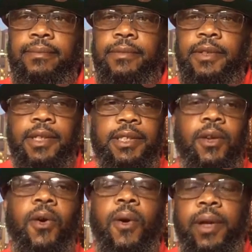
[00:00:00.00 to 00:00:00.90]
let's
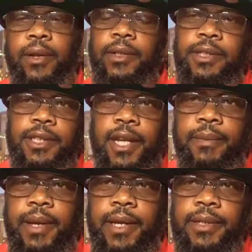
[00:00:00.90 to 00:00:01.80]
all get on the same
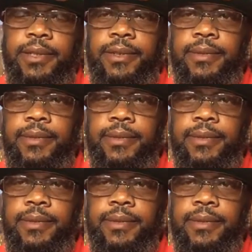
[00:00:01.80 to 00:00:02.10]
page.